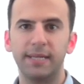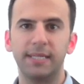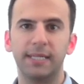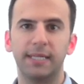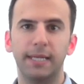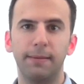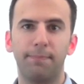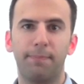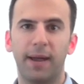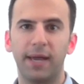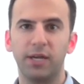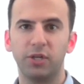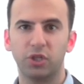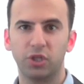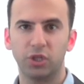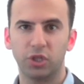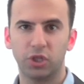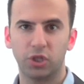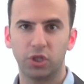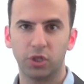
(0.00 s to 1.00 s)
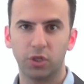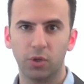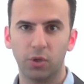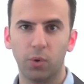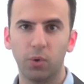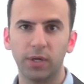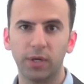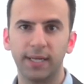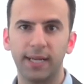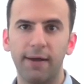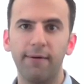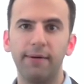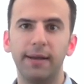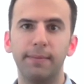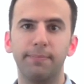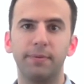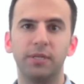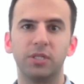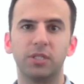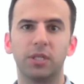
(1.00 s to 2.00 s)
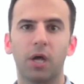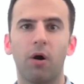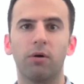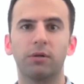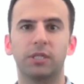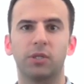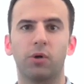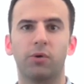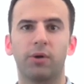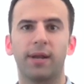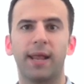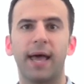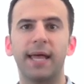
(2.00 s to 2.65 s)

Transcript: Medically, patients should ordinarily be started